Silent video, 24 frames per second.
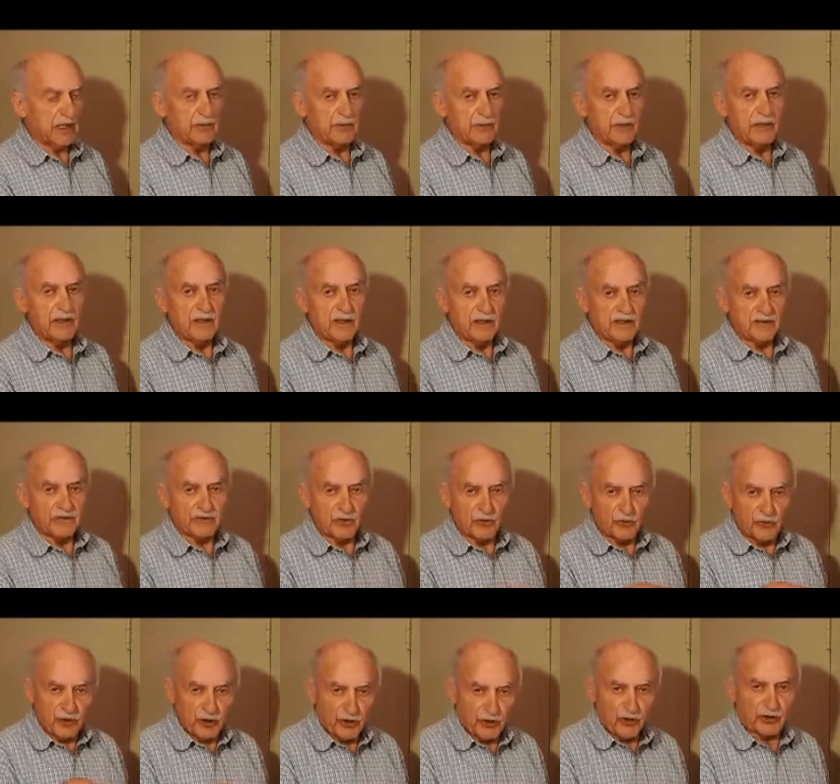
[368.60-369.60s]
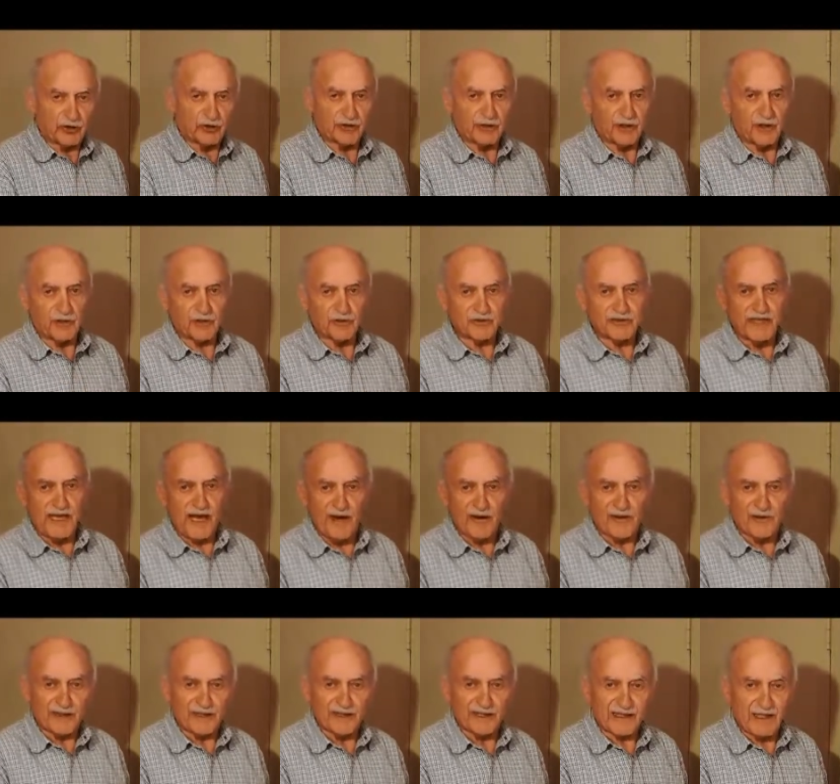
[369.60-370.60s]
it up, so the Earth goes
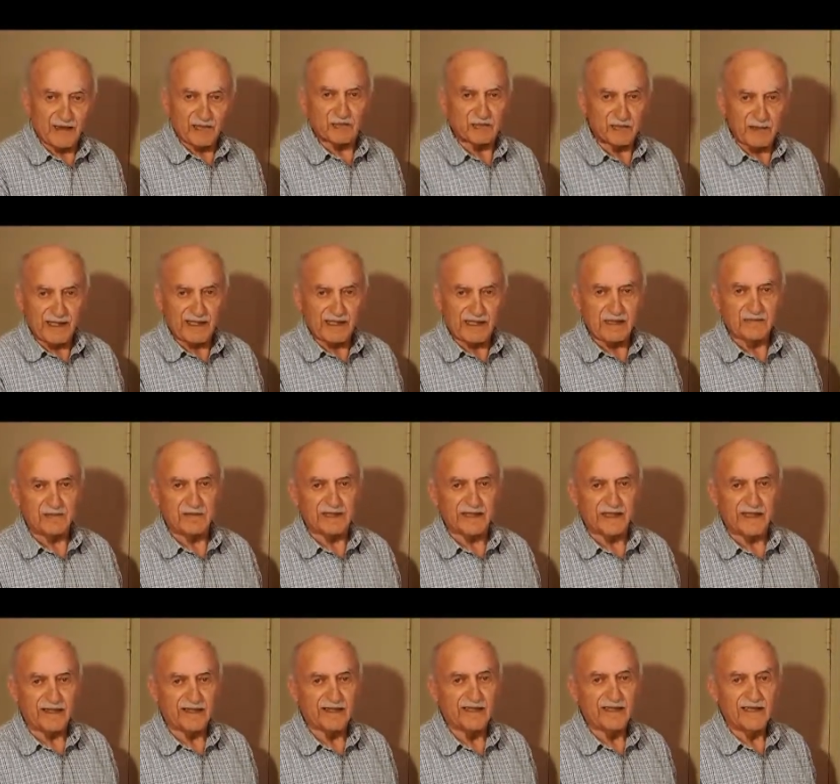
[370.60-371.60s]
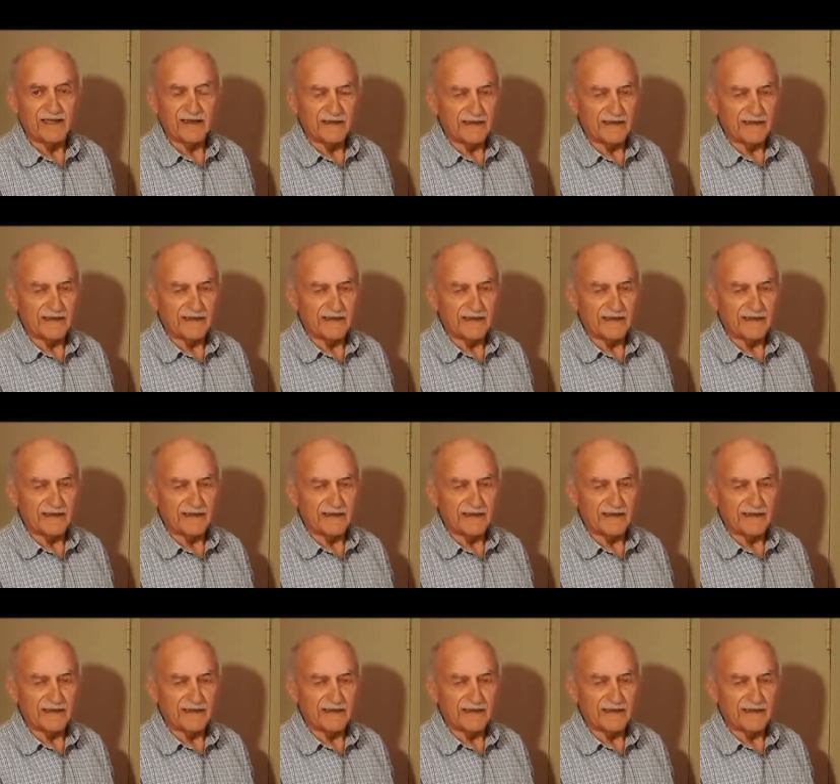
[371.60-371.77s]
down and comes back up again.